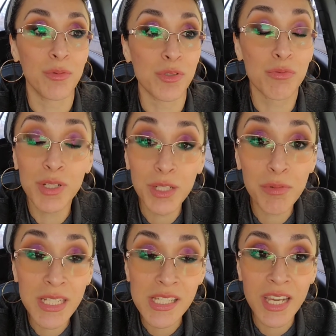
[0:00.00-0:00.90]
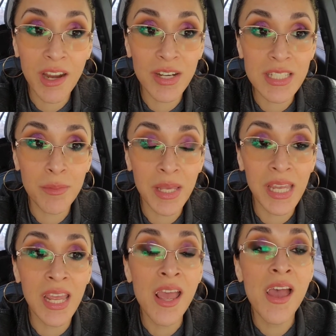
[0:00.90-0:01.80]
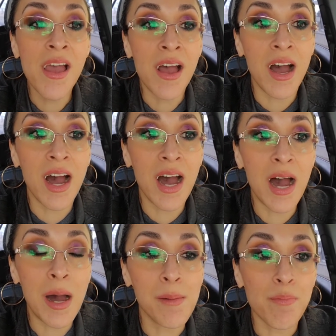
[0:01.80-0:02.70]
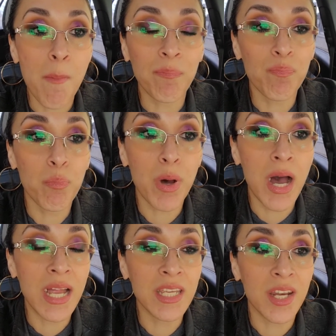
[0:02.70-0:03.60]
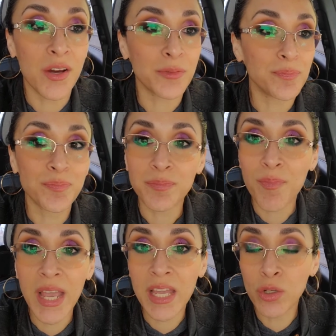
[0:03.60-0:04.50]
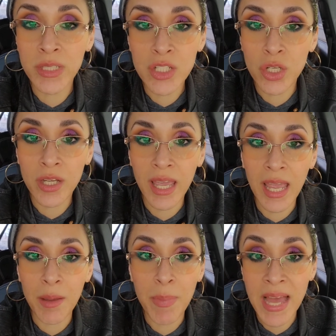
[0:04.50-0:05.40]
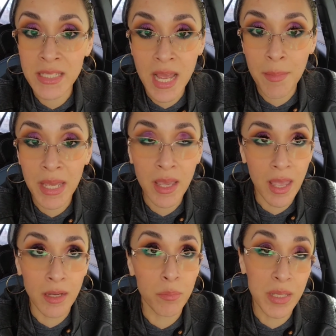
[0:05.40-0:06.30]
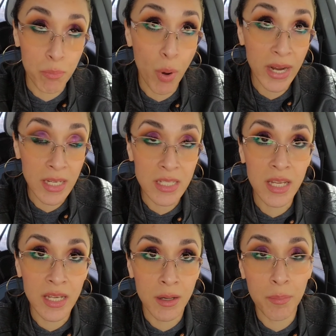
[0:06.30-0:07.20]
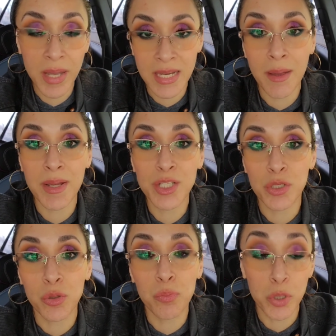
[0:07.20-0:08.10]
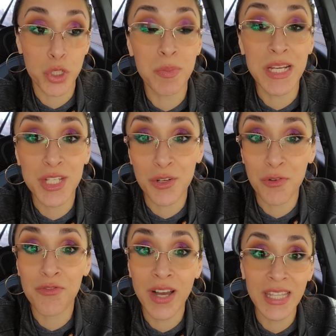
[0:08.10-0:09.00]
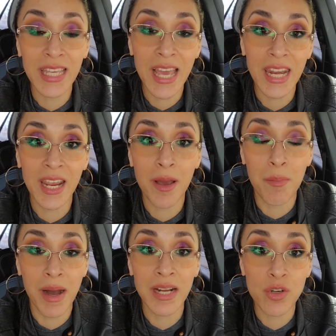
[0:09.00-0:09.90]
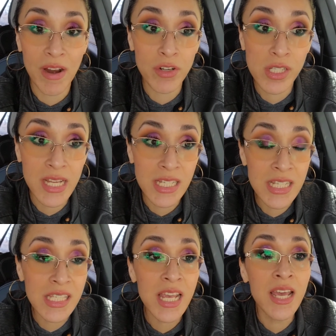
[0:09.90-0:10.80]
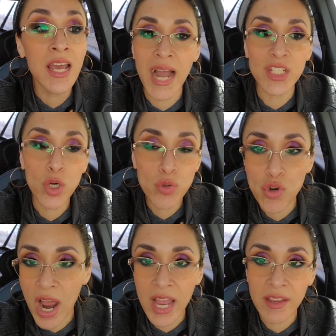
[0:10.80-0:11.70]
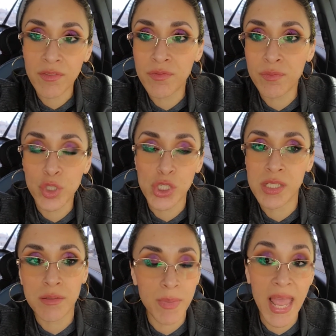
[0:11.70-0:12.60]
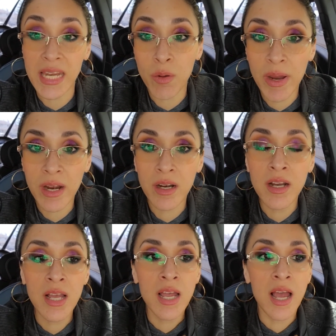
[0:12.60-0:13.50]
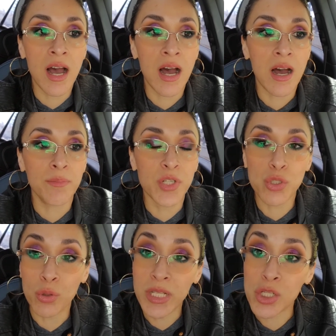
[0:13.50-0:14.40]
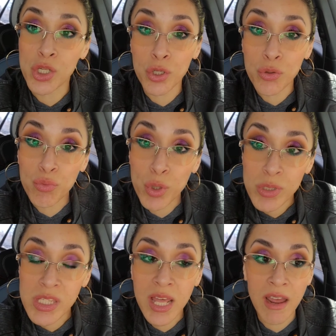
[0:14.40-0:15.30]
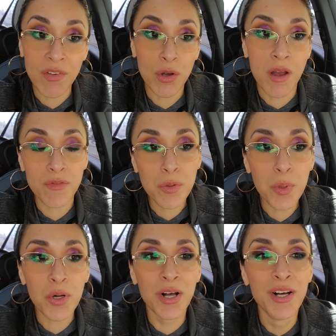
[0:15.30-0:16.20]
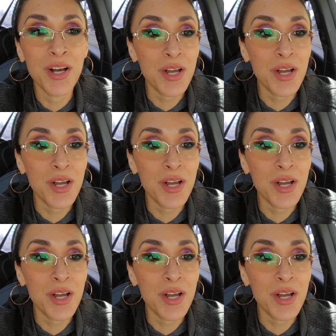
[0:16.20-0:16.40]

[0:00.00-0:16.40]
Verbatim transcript: it was really really scary to me um, but you know it only took a pandemic and being pregnant in a pandemic to push me to finally getting my driver's license. I don't drive just anywhere. Um, there's only certain routes that I feel comfortable